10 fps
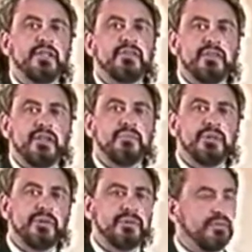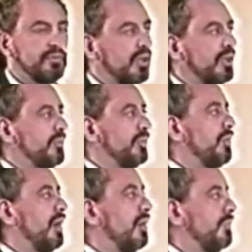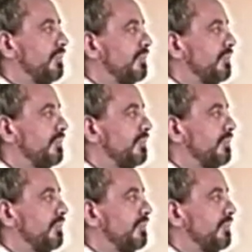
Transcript: that same period of time as well.